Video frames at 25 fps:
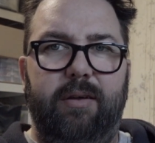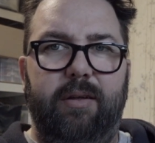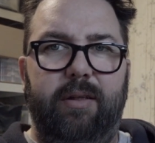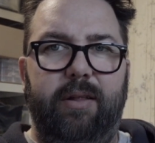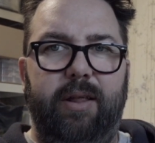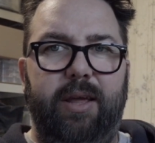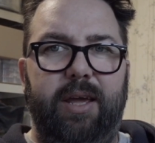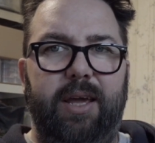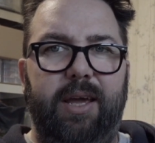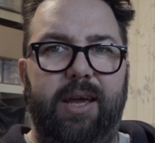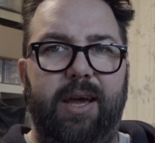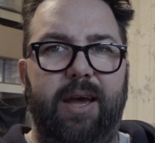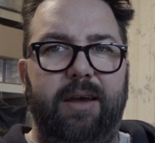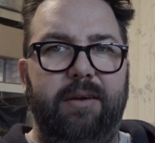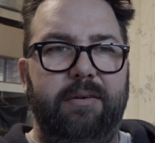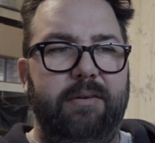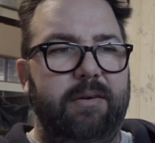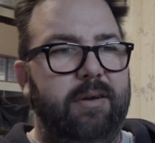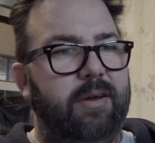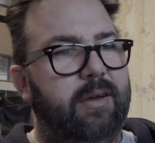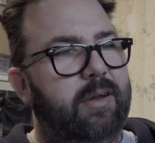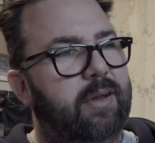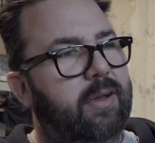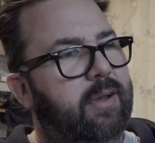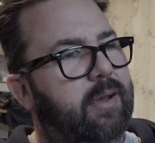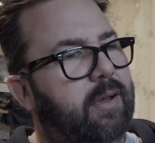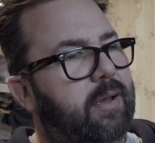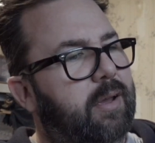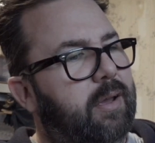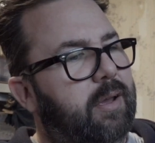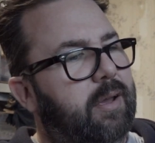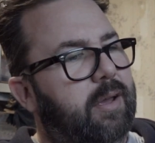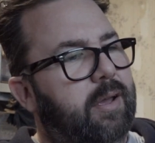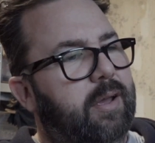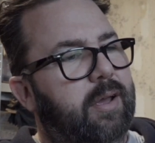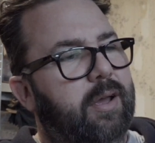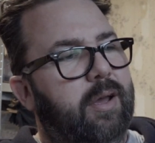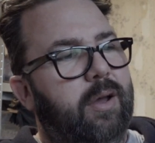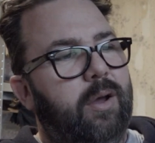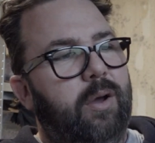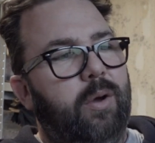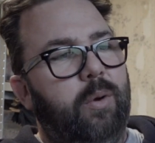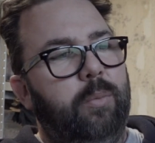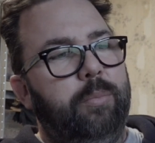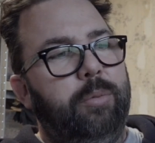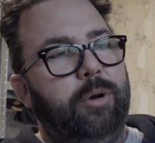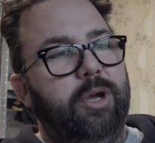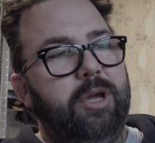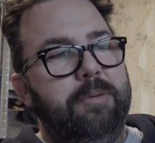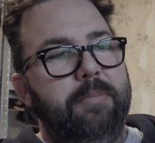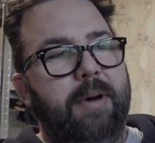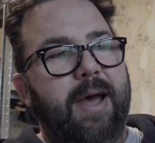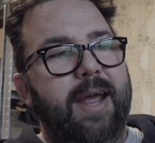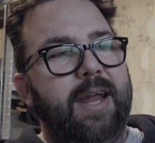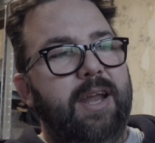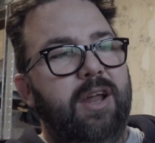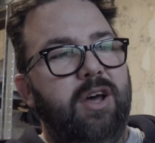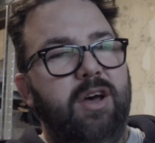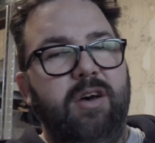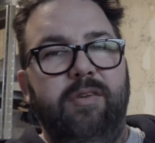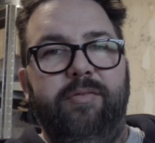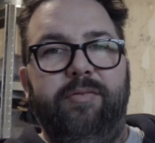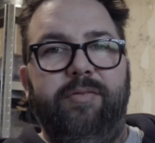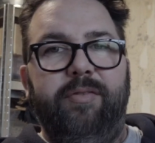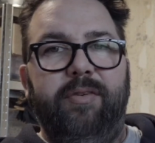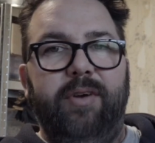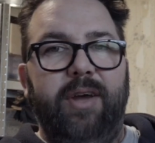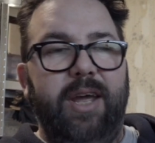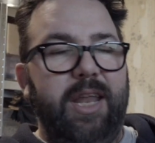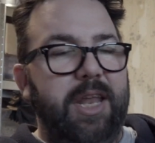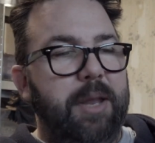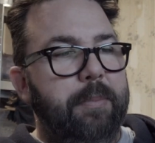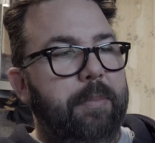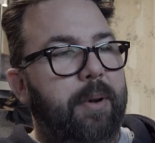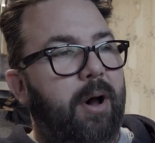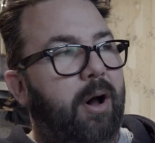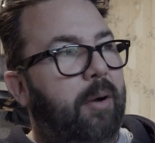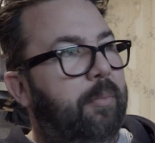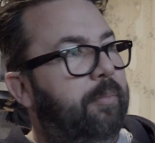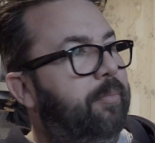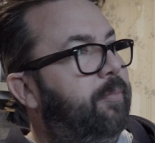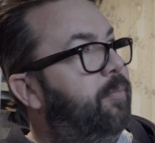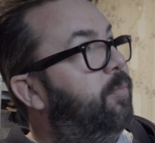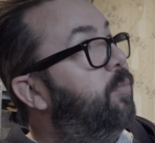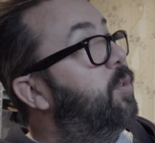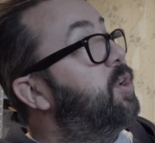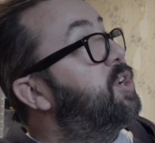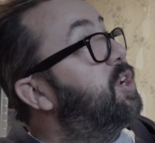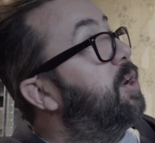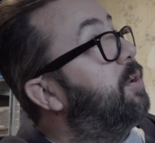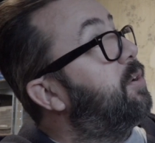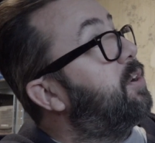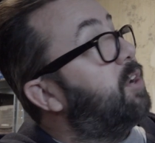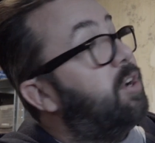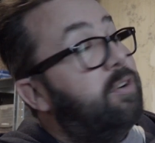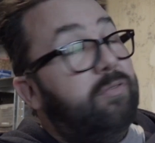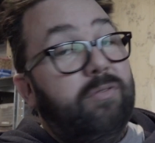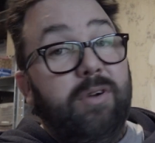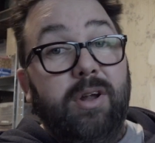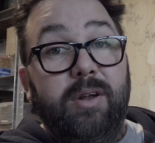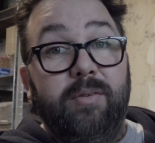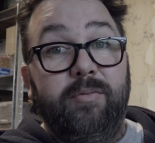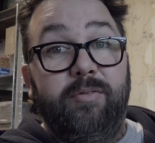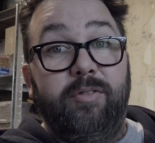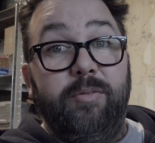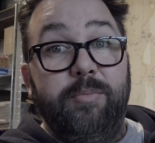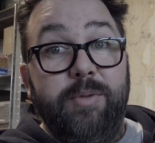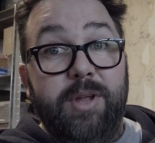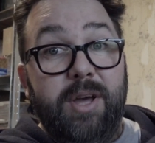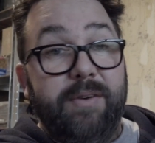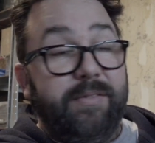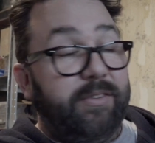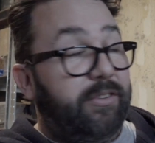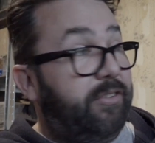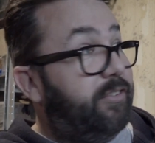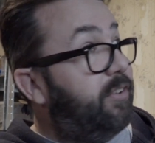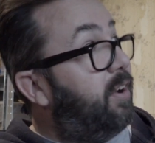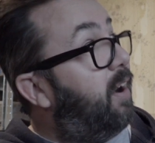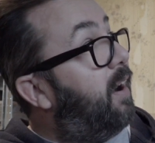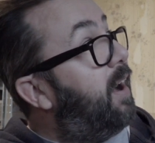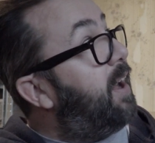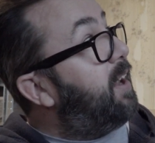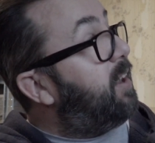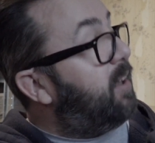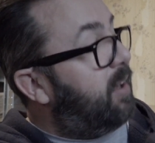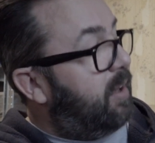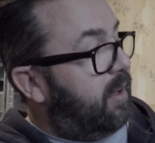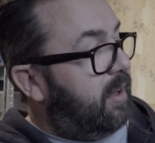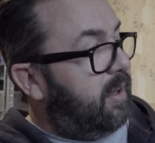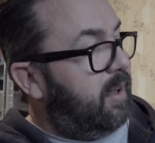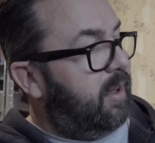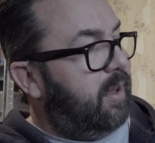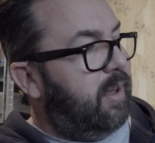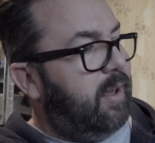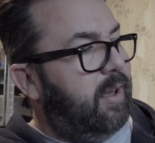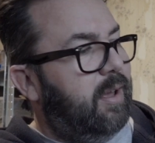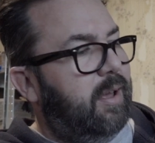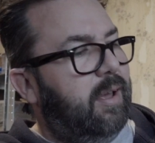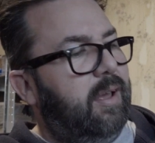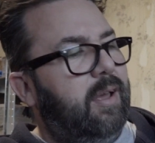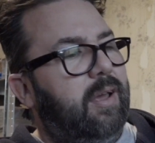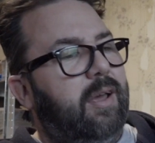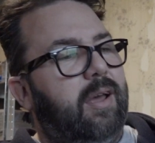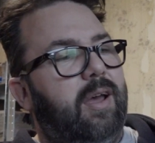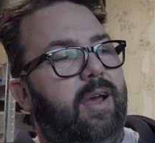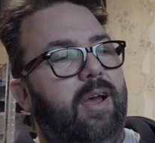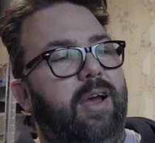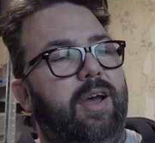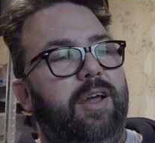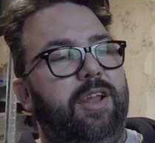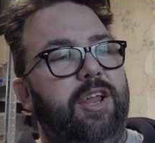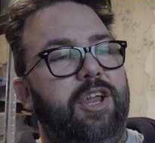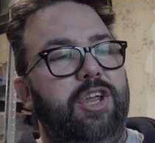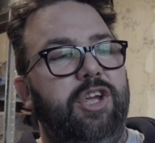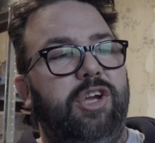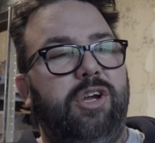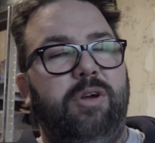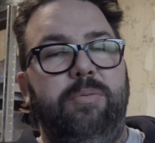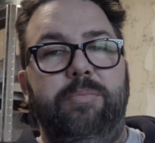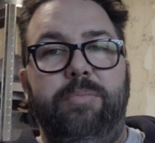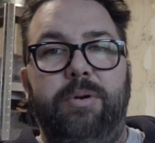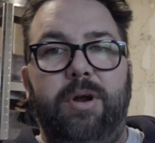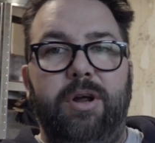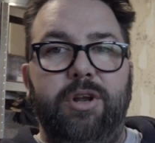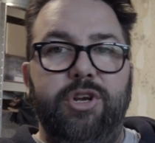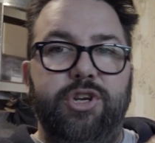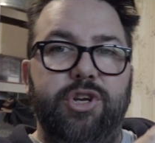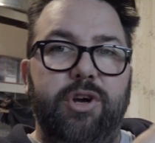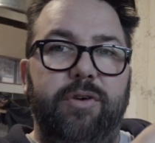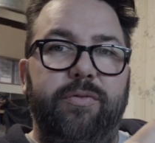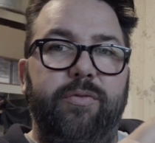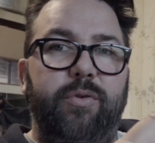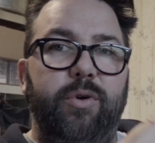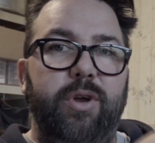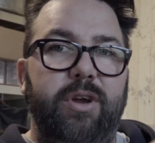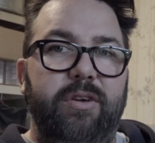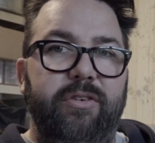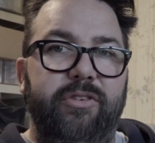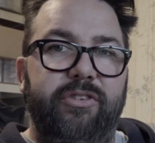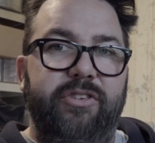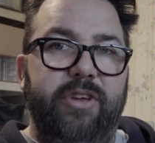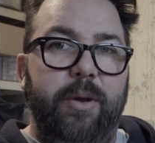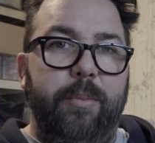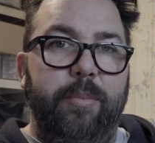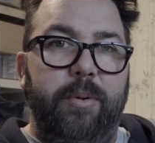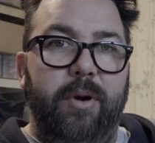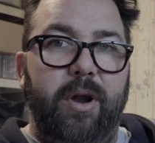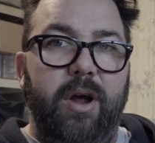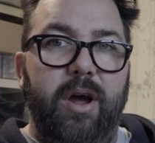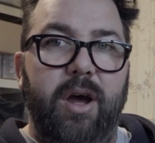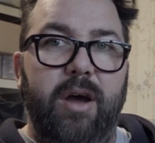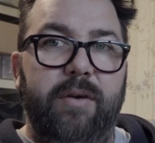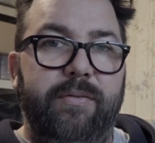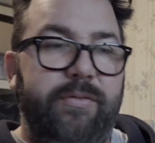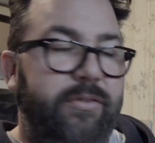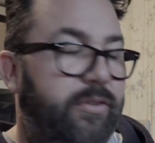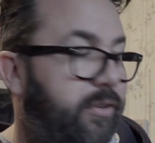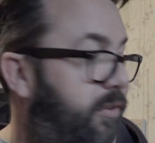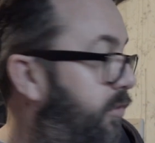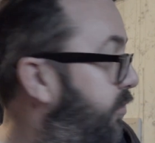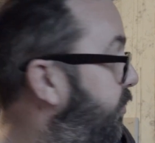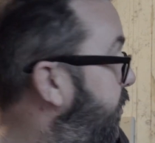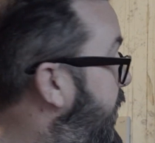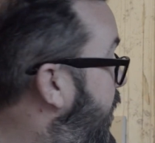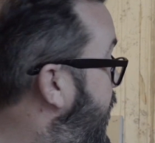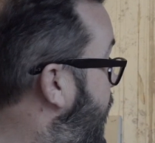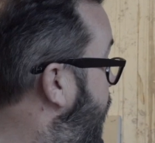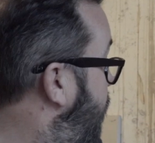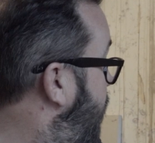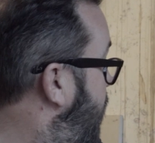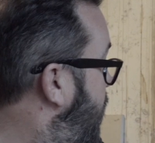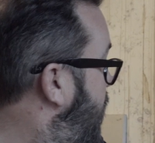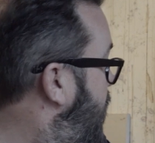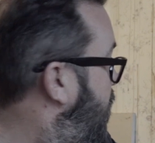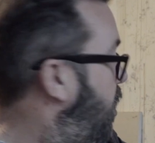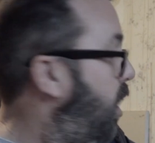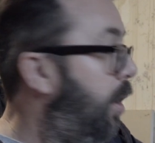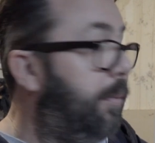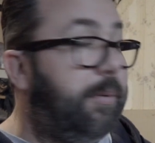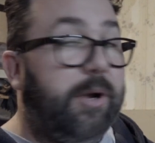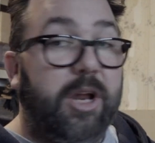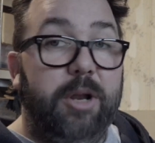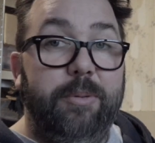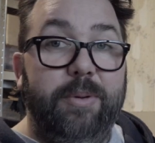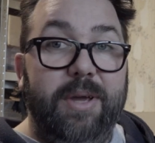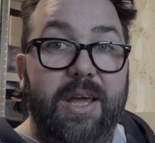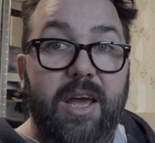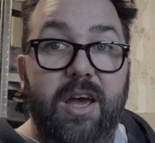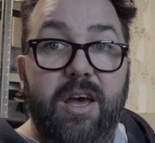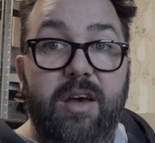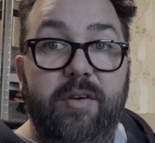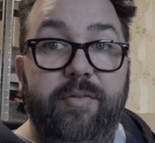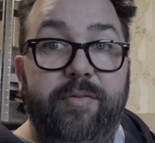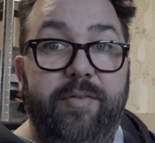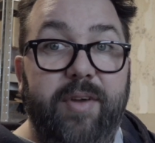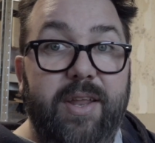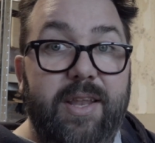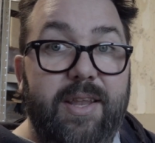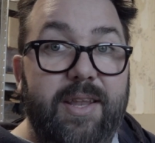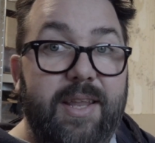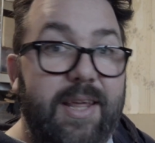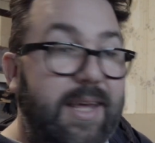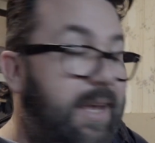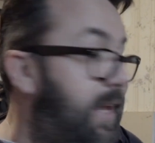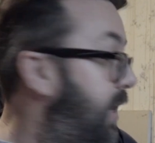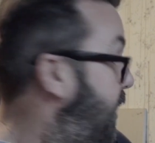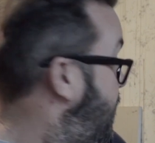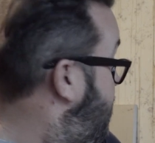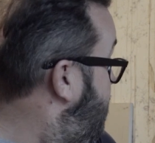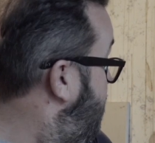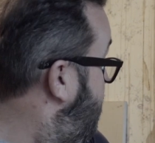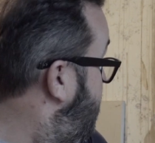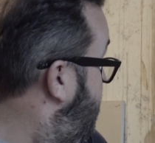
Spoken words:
There you go. Put your main earth in the bottom, which I'm going to run from the other side. And then you can branch off all your separate earths. So I'm going to be earthing the